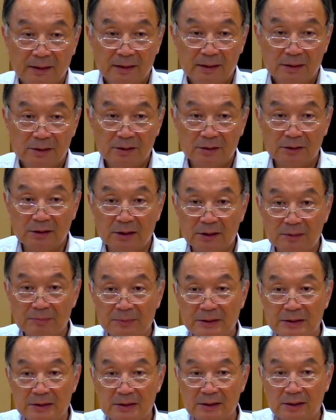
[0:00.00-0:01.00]
So that
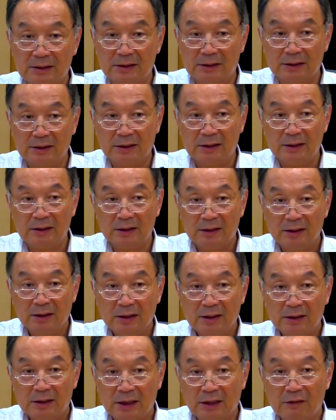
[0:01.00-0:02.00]
means that they
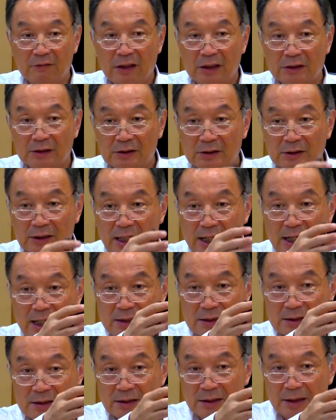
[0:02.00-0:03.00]
want
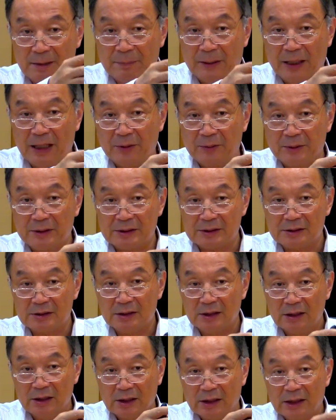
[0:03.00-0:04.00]
ask their
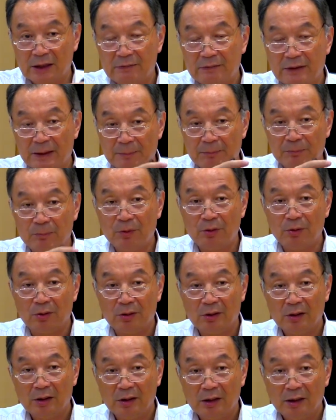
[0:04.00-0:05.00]
parents, give them
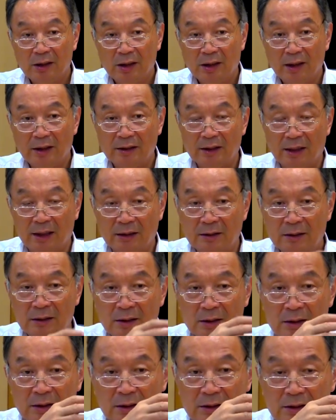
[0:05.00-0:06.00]
more, and
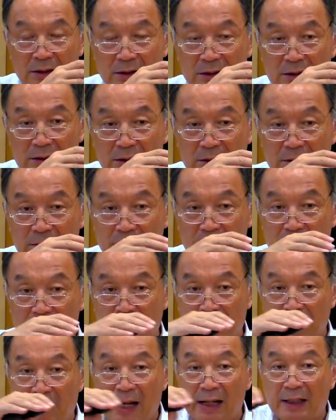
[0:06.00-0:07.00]
then
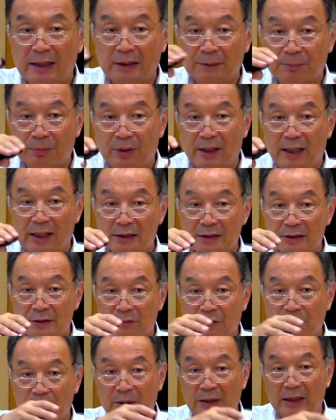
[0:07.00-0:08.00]
the market price
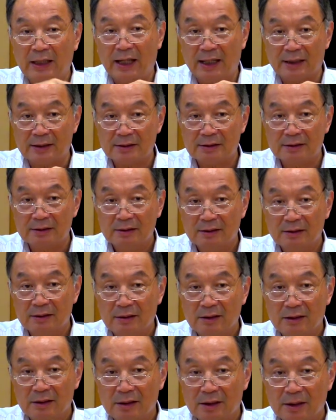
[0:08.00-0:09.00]
will be less.
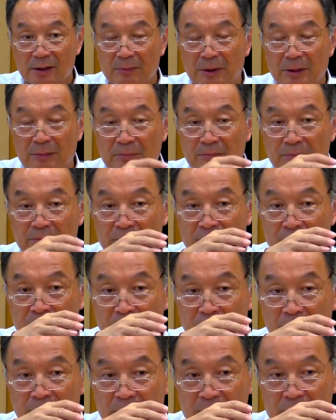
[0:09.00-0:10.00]
I mean,
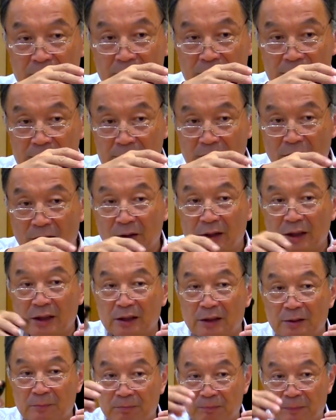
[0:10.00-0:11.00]

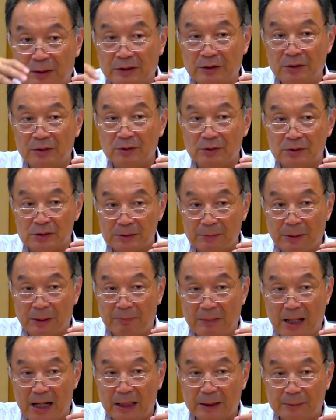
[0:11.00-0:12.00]
selling the materials by
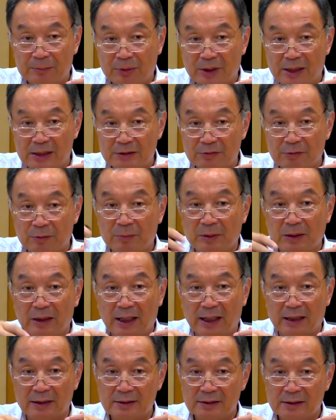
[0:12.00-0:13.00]
market price will be
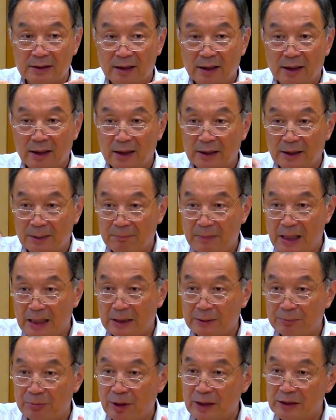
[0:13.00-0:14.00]
less, and then
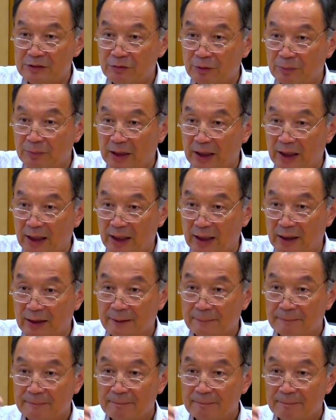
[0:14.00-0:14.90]
market price will be high.